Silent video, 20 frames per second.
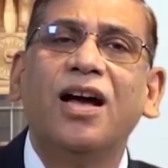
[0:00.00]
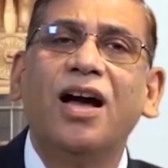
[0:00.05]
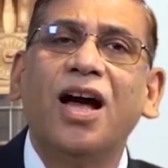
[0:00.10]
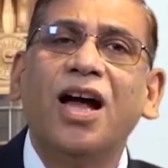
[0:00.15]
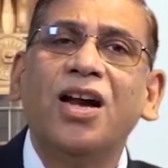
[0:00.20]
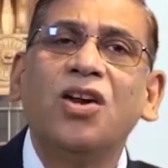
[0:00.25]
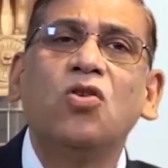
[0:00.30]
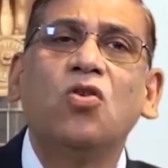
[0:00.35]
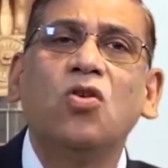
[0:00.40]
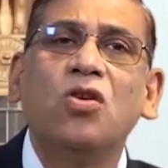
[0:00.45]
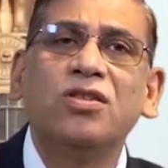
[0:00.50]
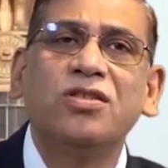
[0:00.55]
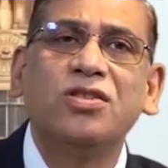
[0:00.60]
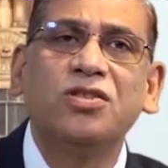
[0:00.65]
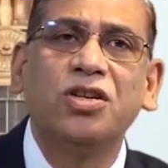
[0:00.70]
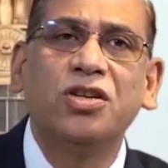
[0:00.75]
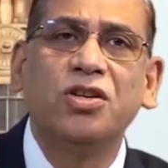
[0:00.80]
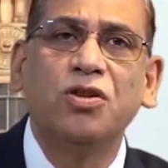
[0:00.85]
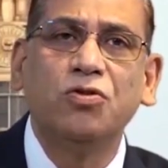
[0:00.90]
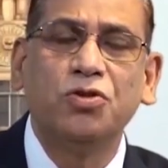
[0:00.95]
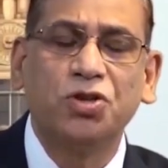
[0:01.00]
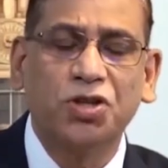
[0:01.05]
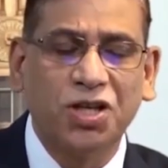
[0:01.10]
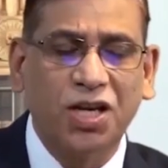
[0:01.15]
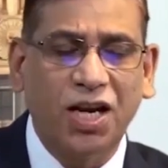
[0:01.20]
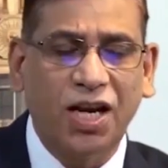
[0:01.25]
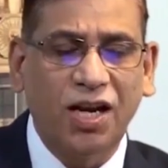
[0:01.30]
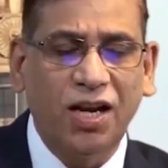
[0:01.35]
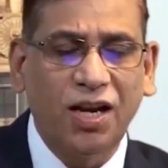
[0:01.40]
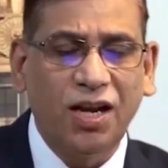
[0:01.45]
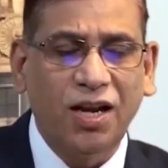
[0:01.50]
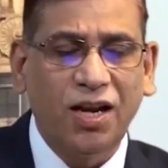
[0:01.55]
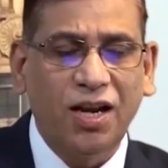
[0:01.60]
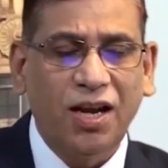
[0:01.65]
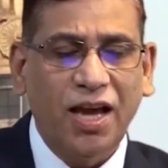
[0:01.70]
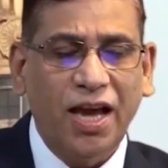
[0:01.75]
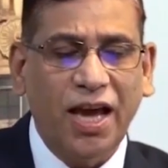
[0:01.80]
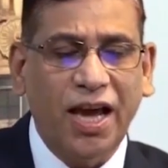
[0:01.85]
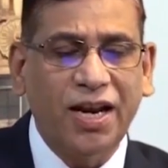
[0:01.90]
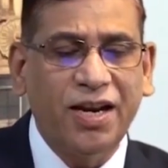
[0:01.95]
unconstitutional
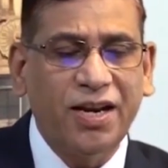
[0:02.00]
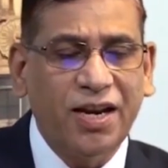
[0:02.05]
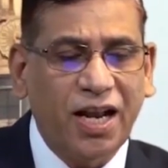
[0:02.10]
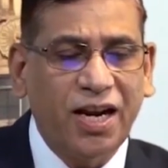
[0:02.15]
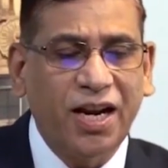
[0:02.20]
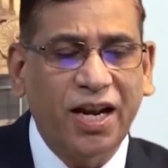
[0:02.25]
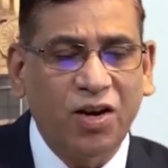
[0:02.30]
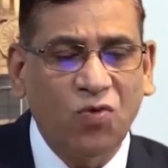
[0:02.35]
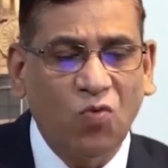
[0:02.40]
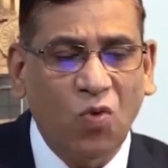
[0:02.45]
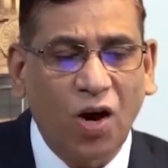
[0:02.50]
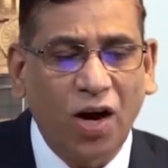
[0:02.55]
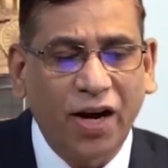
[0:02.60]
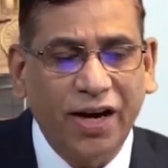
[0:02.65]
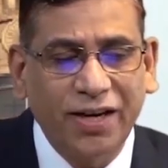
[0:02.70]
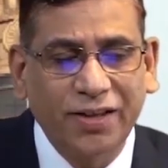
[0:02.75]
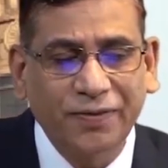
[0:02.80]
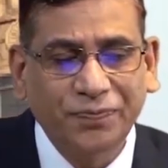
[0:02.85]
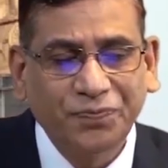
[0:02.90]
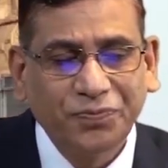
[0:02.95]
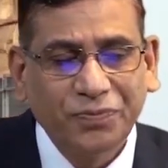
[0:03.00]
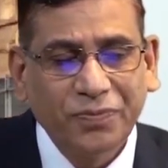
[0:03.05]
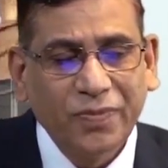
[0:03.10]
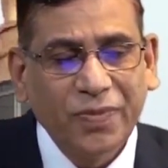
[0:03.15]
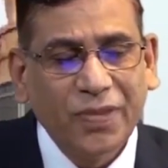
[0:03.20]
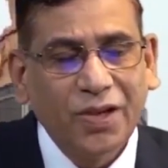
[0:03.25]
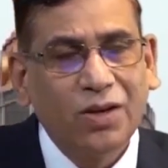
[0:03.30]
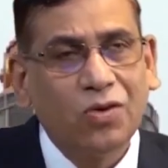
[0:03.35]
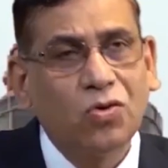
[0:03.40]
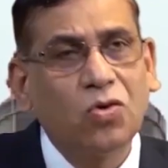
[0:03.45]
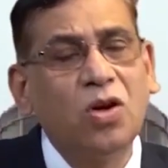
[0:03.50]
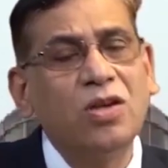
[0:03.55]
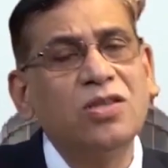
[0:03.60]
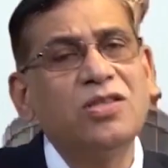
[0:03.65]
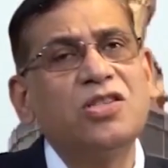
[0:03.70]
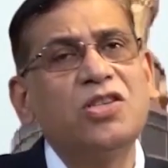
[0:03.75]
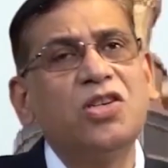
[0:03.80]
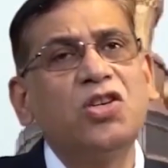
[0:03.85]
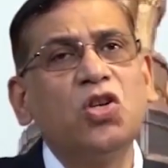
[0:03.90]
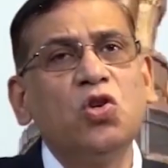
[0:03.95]
and null and void.
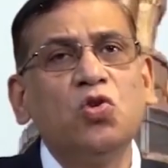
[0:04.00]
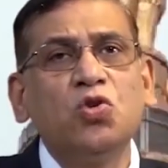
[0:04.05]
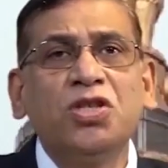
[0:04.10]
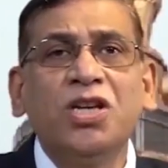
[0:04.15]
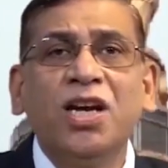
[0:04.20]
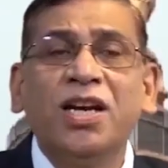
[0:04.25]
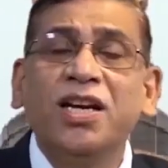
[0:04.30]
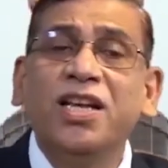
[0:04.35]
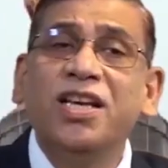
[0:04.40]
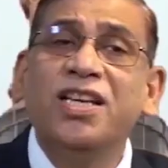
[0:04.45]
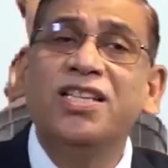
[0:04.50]
Constitution